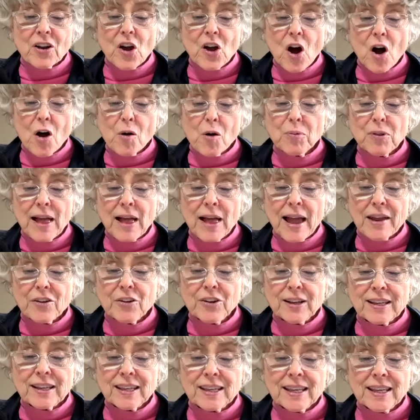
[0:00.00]

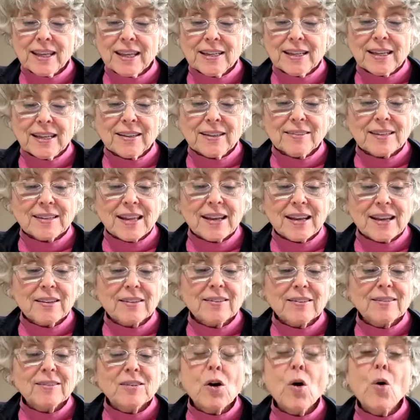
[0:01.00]
gallbladder, and kidneys, and
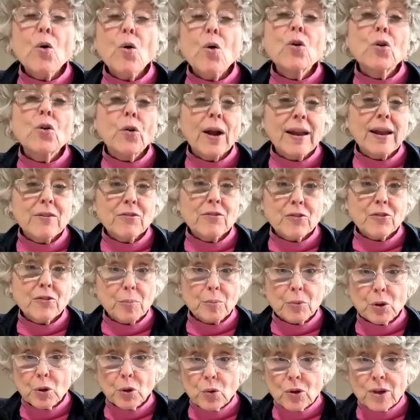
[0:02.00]
it's so great for
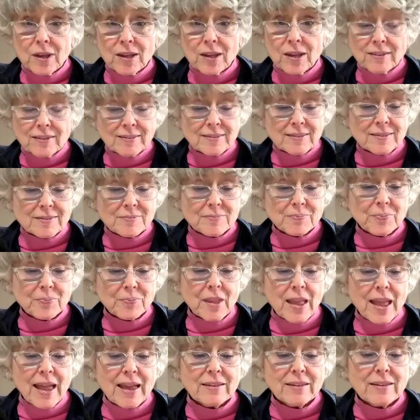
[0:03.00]
mucus
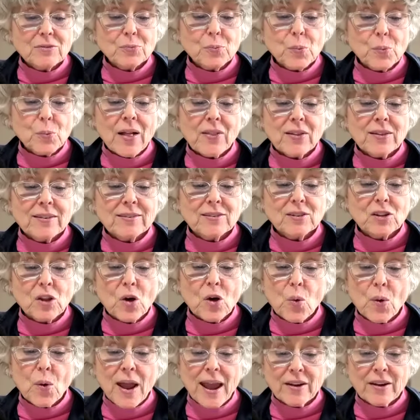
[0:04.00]
as well as
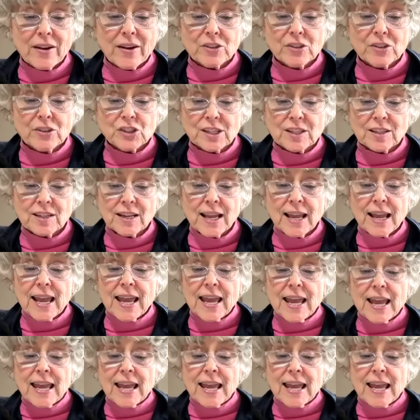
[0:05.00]
low energy.